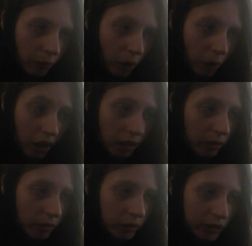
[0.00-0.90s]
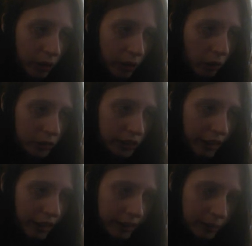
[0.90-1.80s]
when I lose all
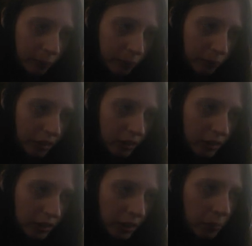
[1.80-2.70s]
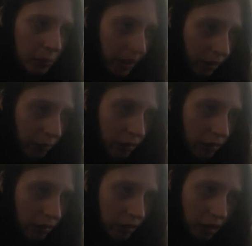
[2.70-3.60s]
sight, somehow
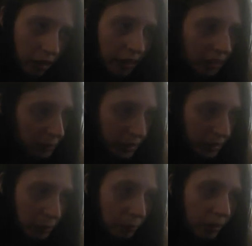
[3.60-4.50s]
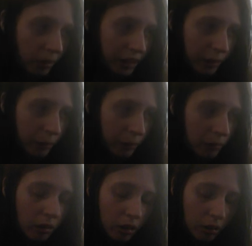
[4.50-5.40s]
I am still here,
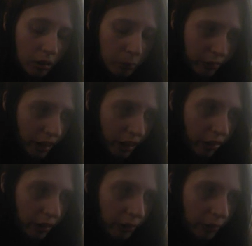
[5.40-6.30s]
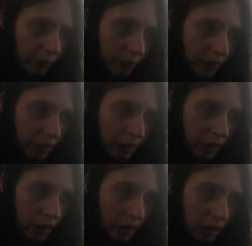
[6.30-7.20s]
breathing.
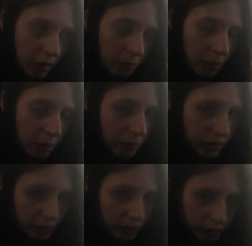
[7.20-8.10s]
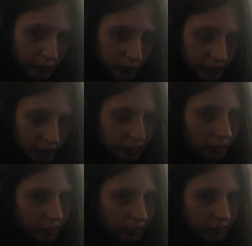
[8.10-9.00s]
My mission is
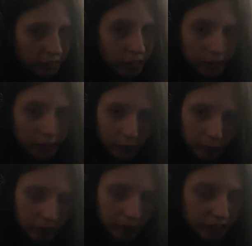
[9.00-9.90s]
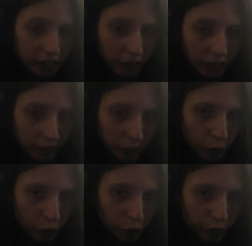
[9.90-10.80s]
not done, is not
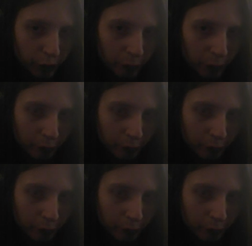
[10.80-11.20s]
over.